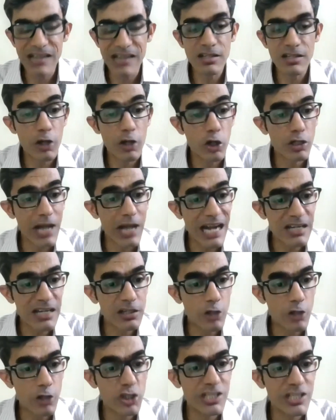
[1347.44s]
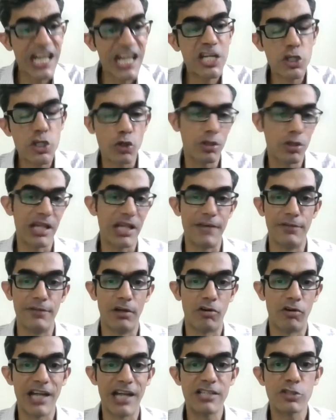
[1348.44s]
a contextual
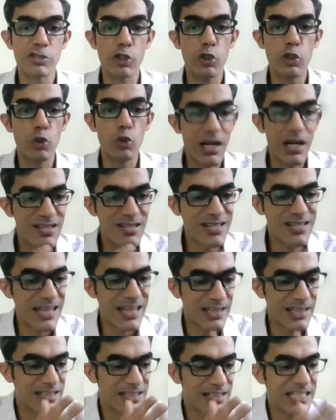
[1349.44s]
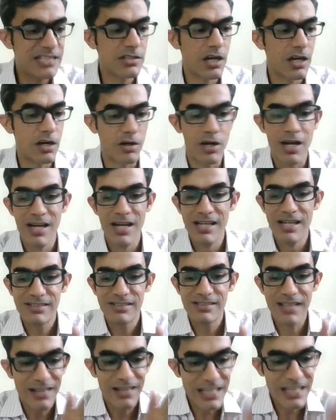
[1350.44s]
level, right? So you understand that these are,
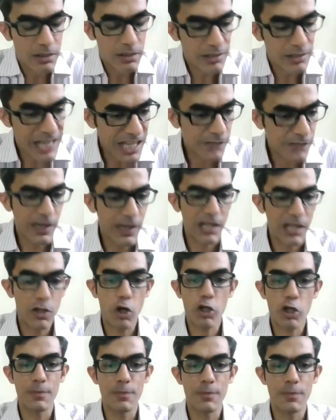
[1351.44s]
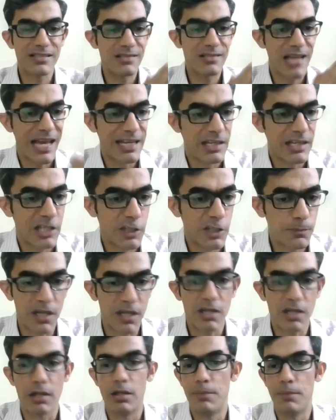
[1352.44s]
say, legal case file documents lying in this
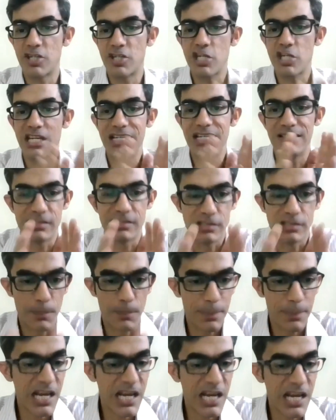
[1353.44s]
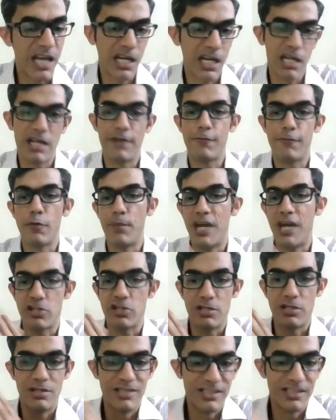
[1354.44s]
particular machine. This is a PII
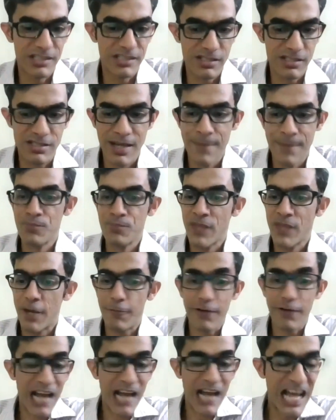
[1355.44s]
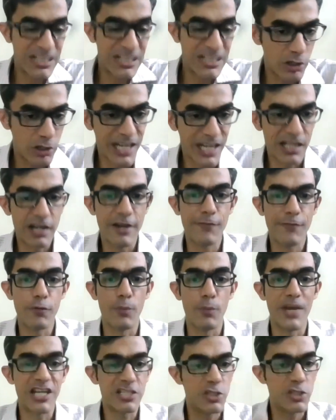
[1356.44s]
information. This is finance-related
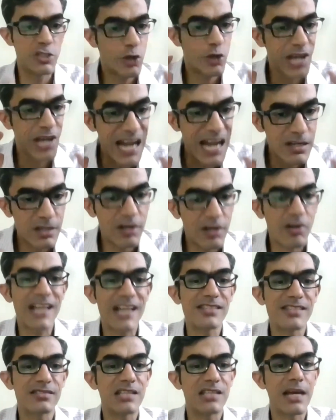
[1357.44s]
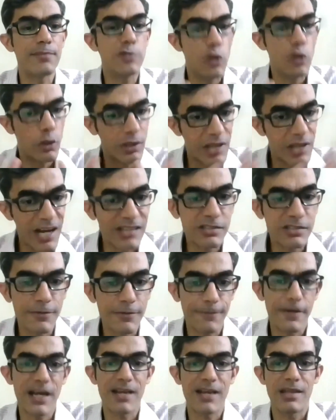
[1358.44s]
information. You categorize them, you
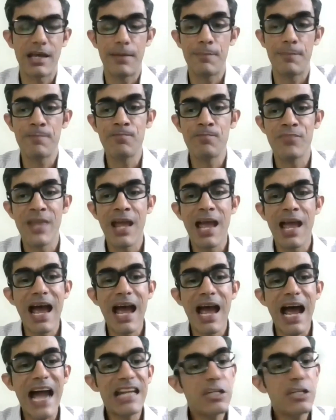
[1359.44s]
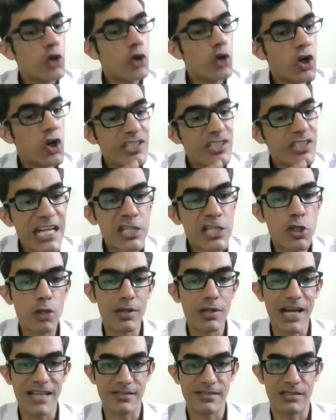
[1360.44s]
classify them, and you
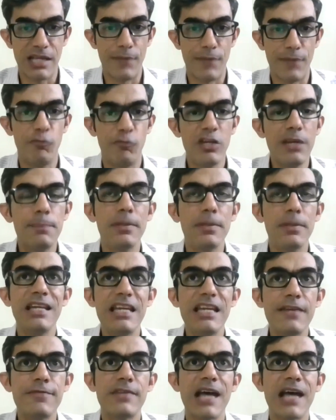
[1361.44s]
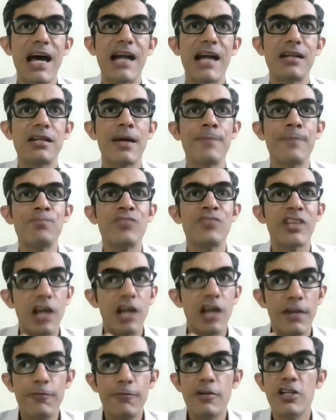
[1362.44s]
contextualize them. We believe that
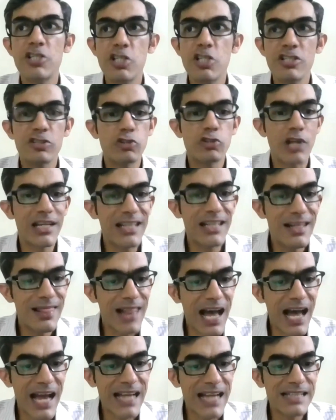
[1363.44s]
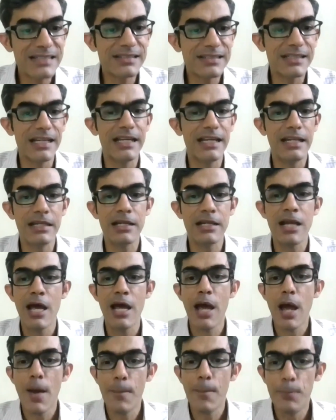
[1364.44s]
convergence really lies in
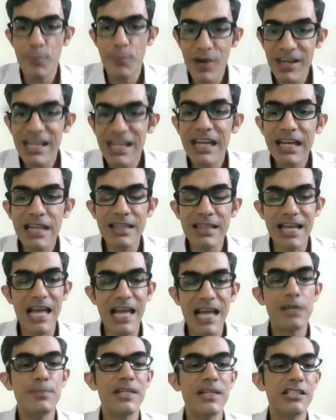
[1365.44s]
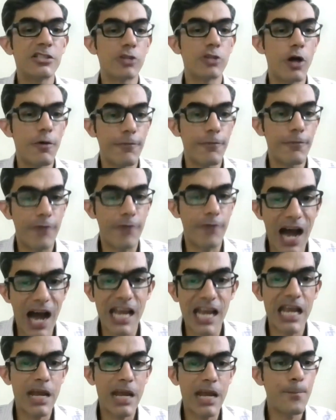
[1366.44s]
bringing in elements of
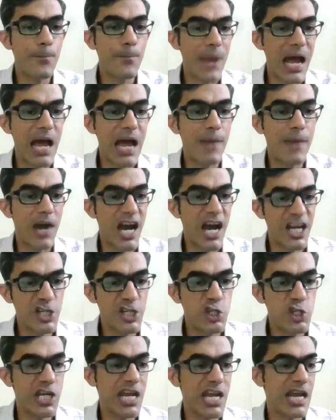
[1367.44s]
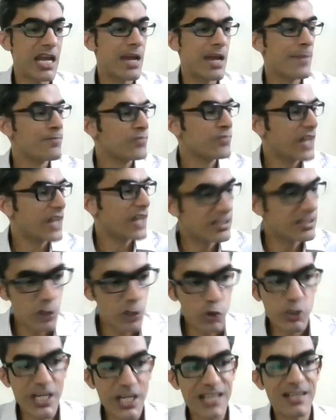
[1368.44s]
IAM, PAM, IGA,
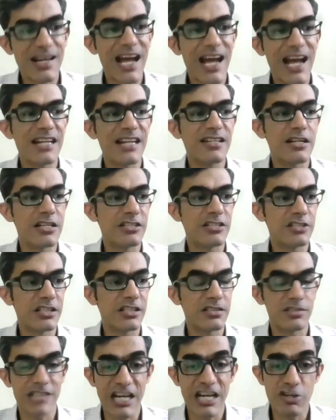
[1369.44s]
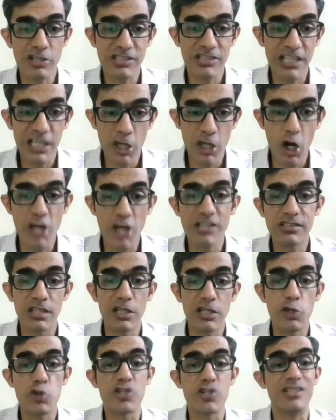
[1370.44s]
associated identity-centric security
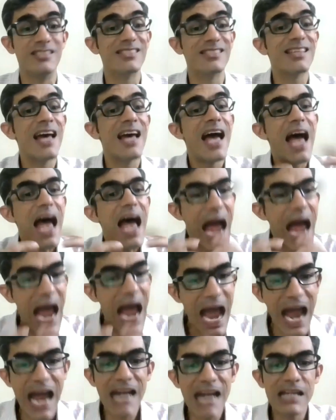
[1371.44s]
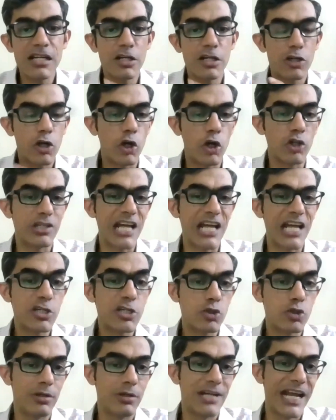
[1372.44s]
solutions, and
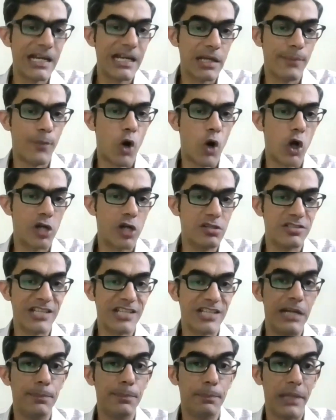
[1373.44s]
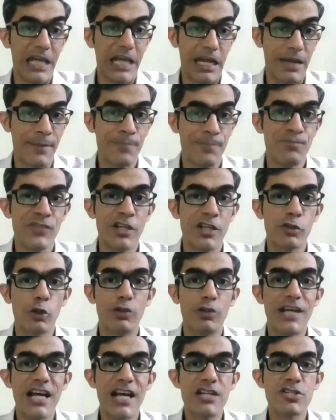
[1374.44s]
contextual data models in play. So
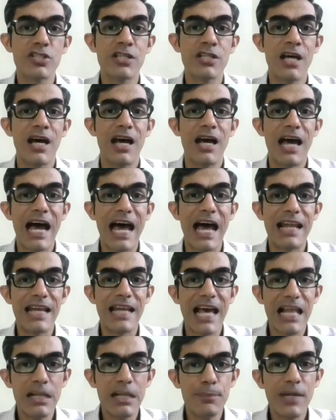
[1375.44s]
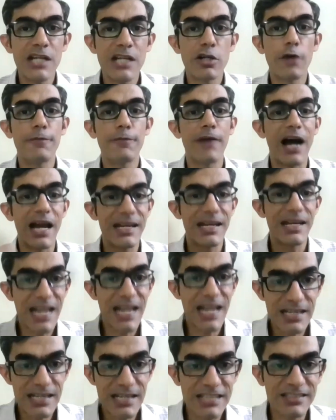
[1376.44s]
there's an element of
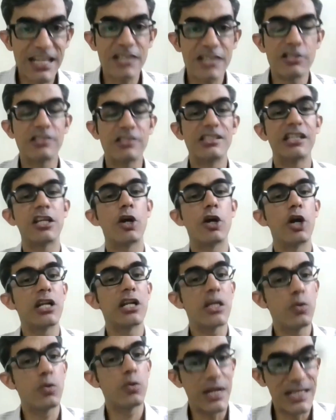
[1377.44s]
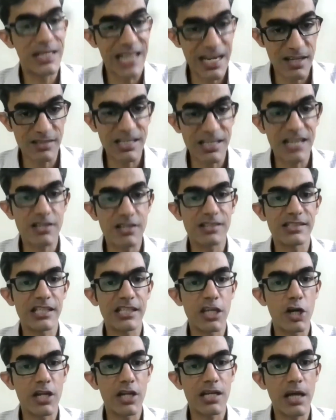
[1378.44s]
identity-centric security with data-centric
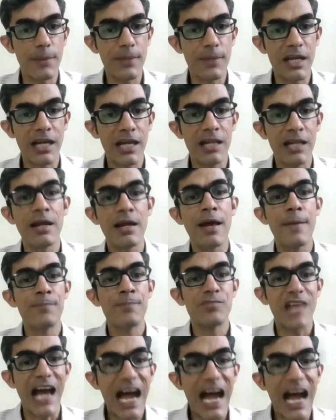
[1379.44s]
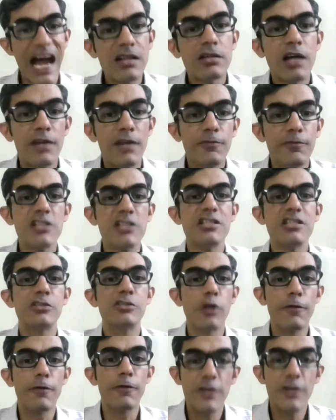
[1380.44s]
security coming in, and a
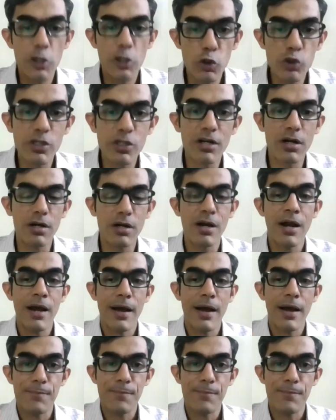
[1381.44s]
convergence of user